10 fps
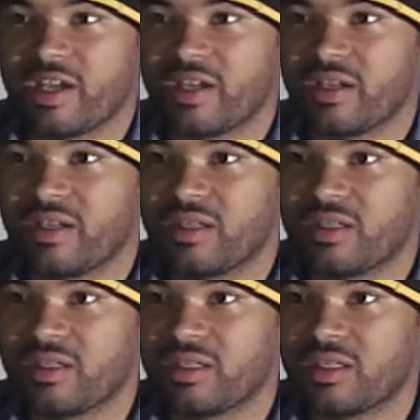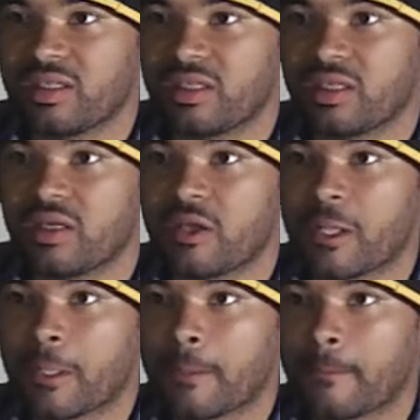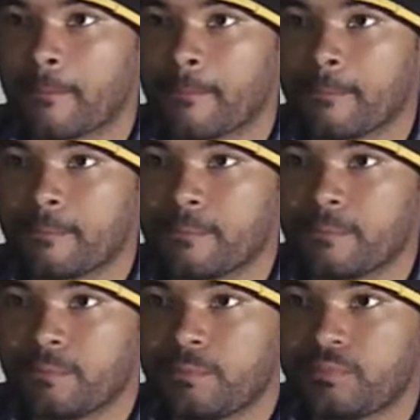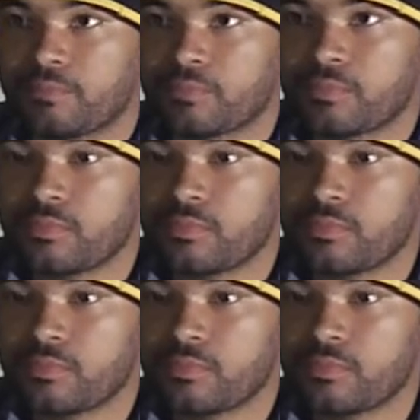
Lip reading: So what's next? You're about to go to school, right?